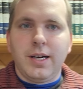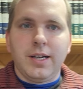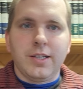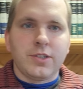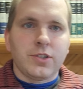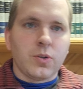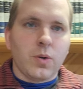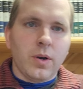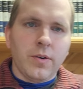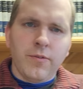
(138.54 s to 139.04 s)

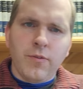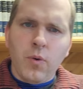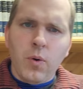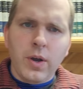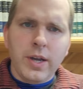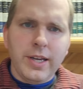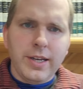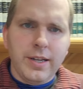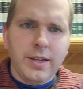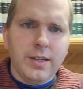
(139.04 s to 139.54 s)
so
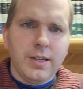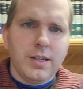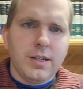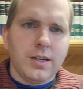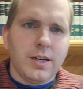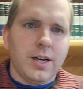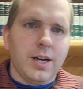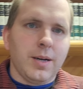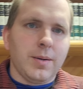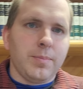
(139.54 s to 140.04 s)
avoid
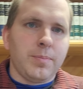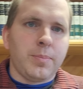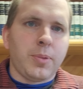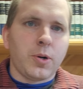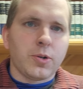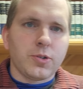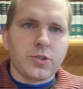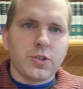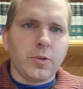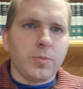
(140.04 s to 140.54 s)

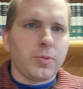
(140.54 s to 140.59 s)
personal